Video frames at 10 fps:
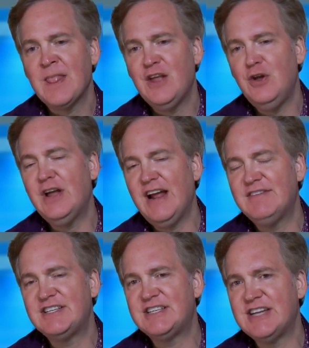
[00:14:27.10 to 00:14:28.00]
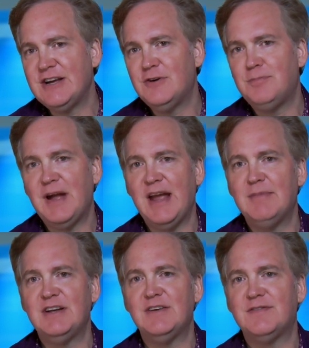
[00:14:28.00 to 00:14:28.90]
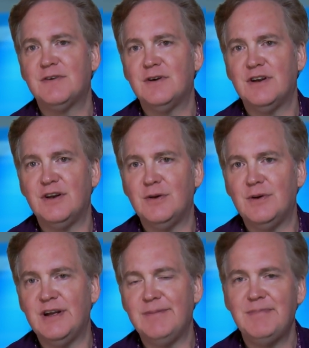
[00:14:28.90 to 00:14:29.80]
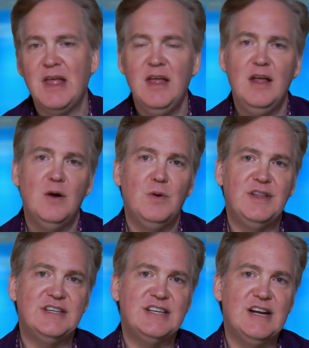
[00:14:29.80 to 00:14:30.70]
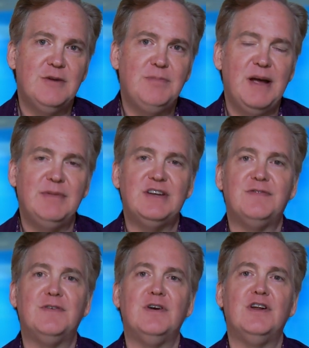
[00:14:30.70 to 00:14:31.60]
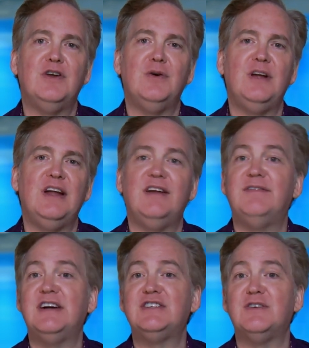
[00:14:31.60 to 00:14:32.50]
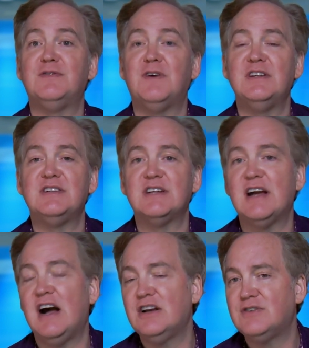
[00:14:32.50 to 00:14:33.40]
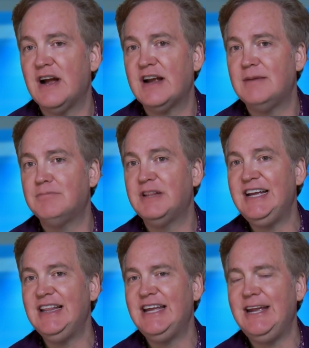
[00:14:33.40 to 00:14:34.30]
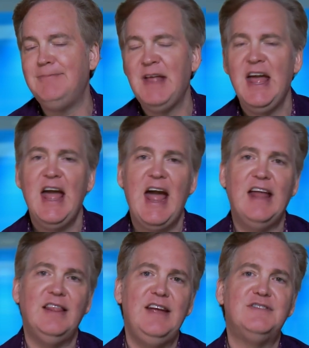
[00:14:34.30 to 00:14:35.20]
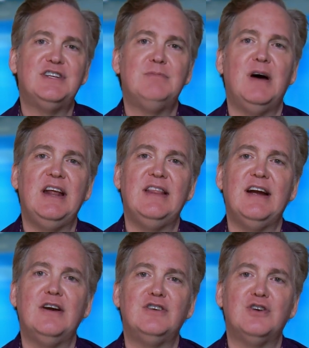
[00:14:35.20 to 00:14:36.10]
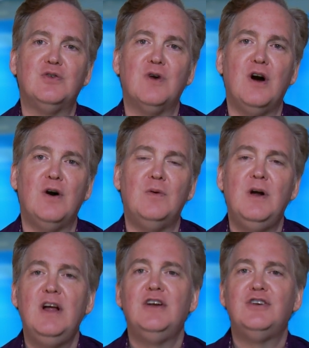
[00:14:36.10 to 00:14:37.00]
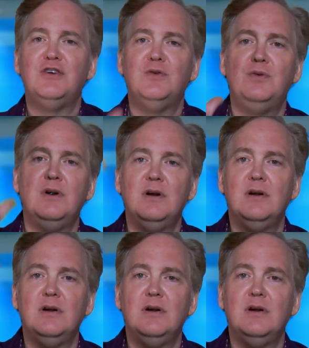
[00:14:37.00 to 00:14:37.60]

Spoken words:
You could have a single payment deferred annuity. With the single payment deferred annuity, an investor funds the contract completely and leaves the money there to grow to